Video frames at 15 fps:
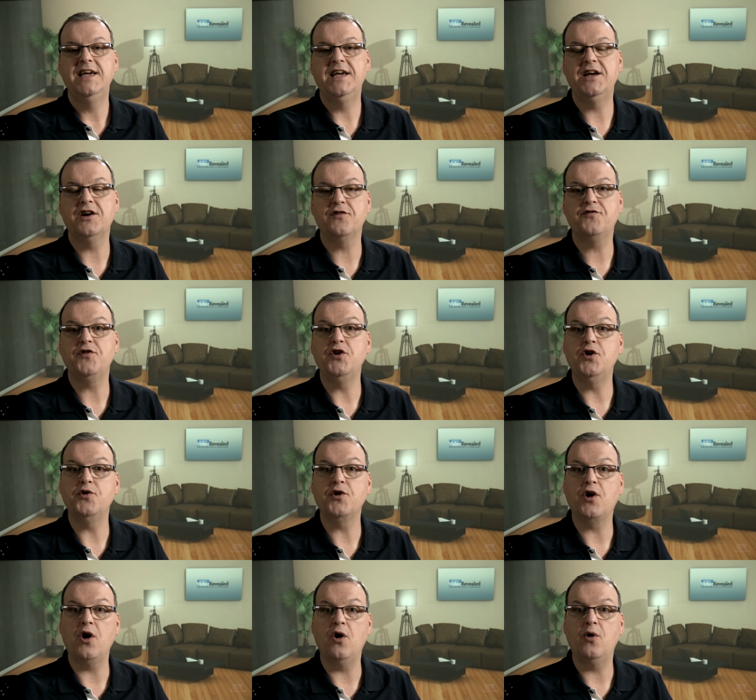here for you
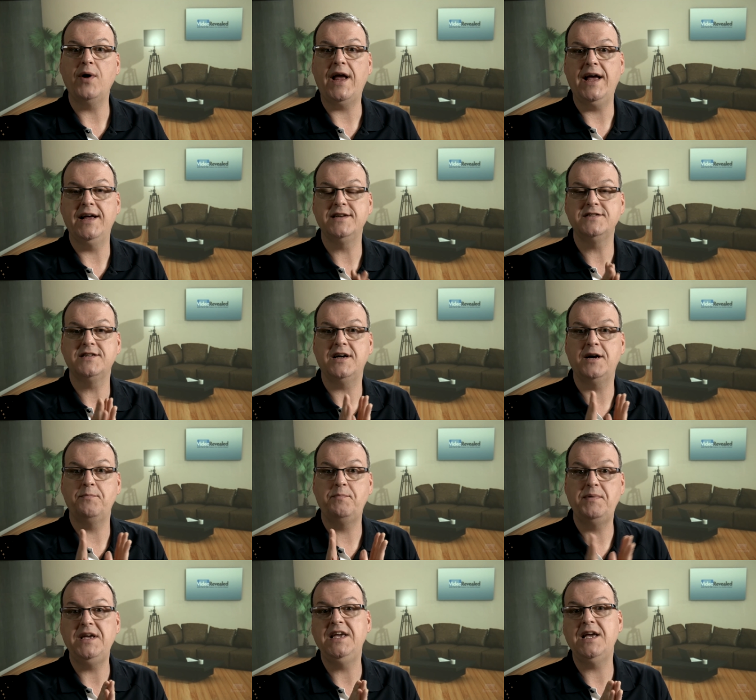to go and uh,
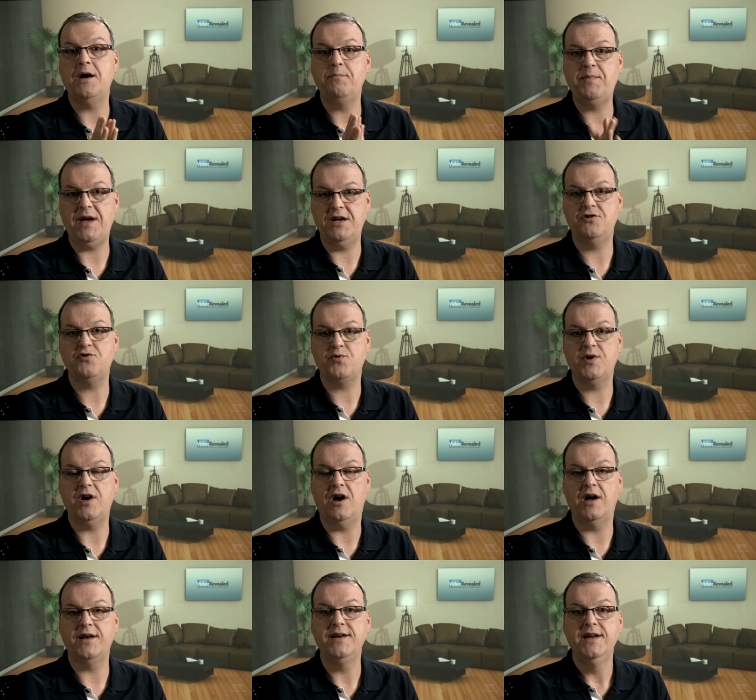be a
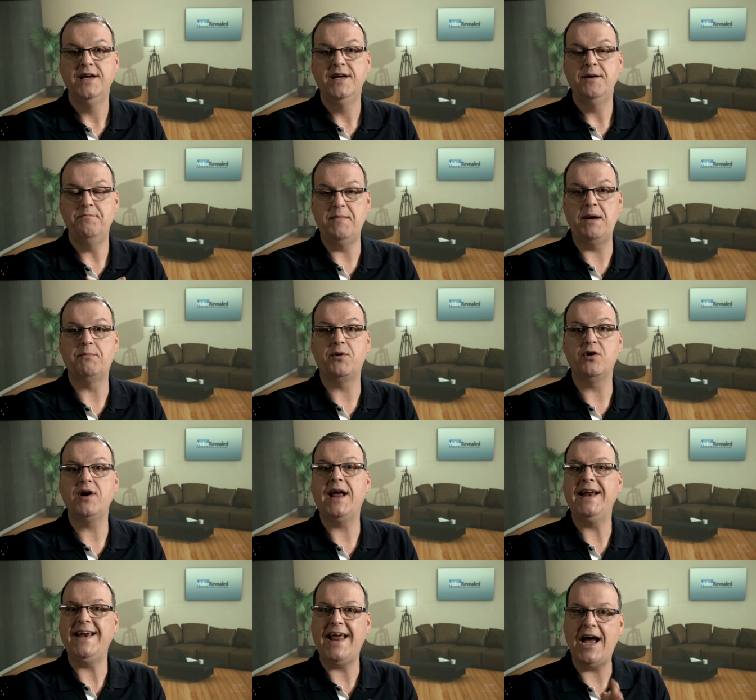Patreon member
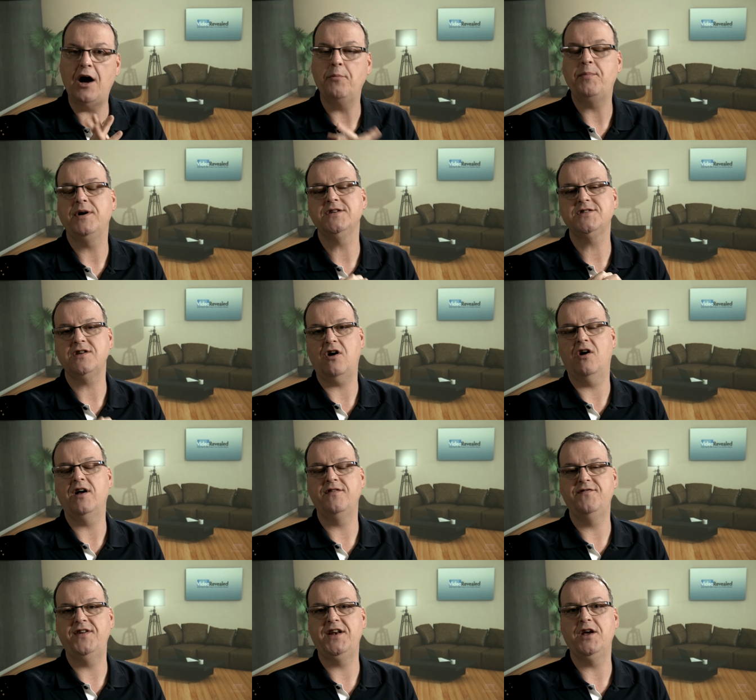and help us
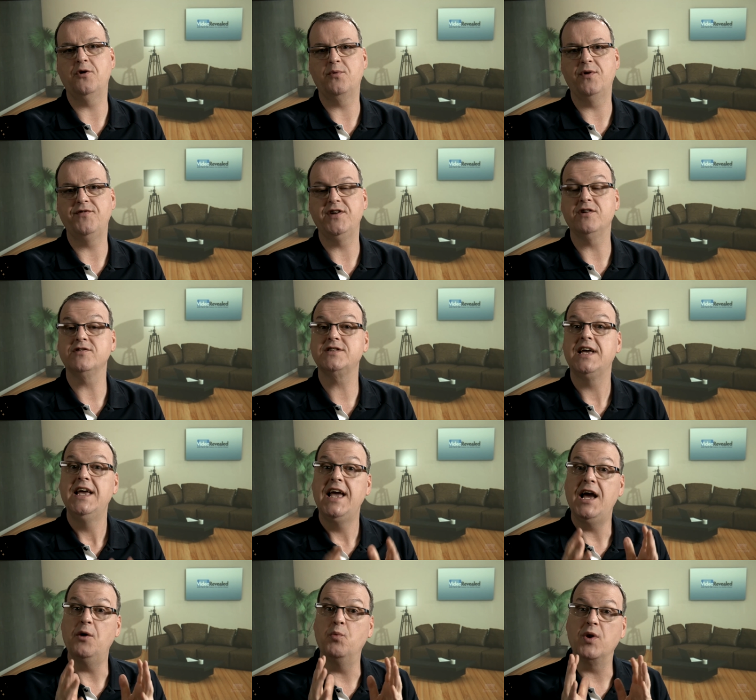on Video Revealed
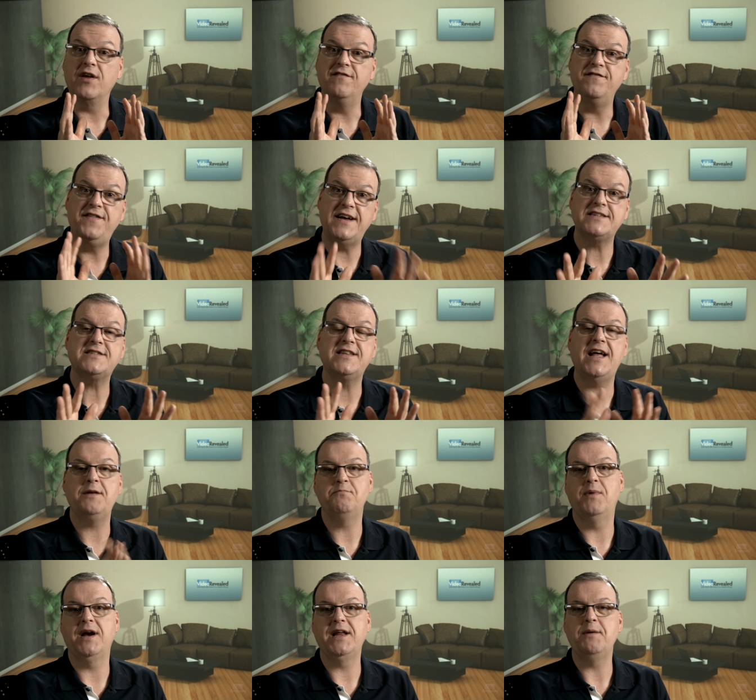and we'll invest that
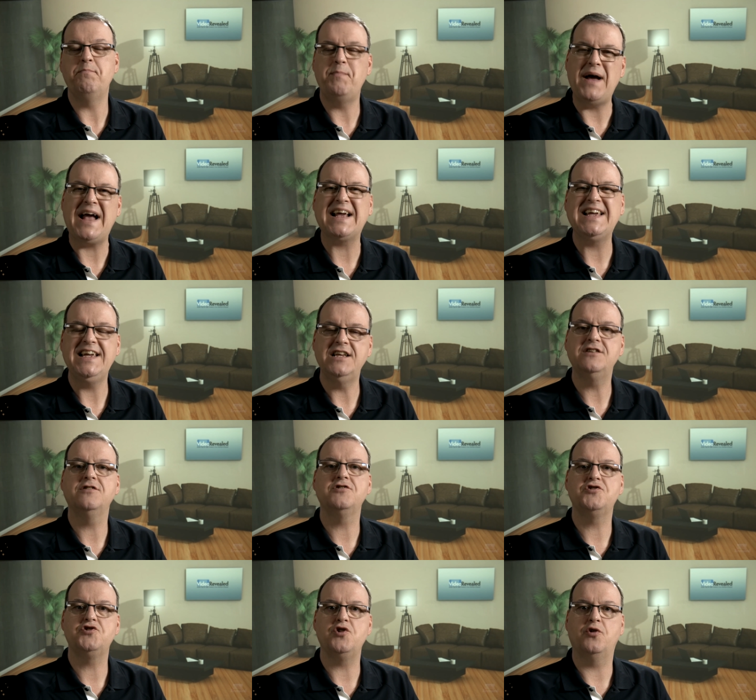money back into
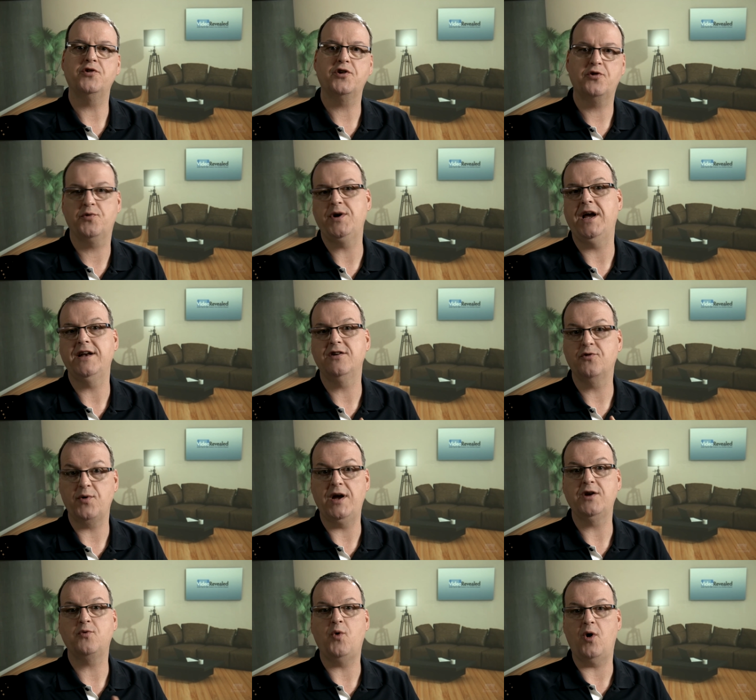the show to create
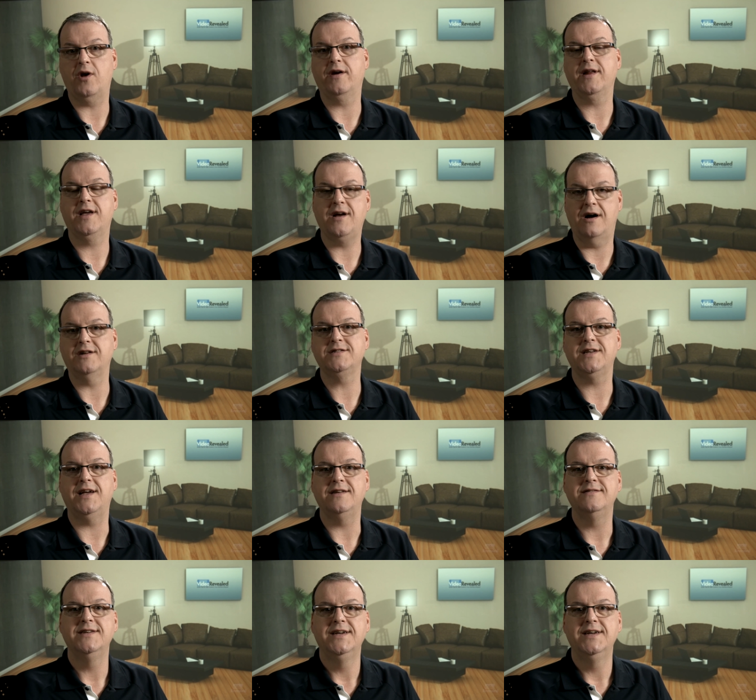great quality content.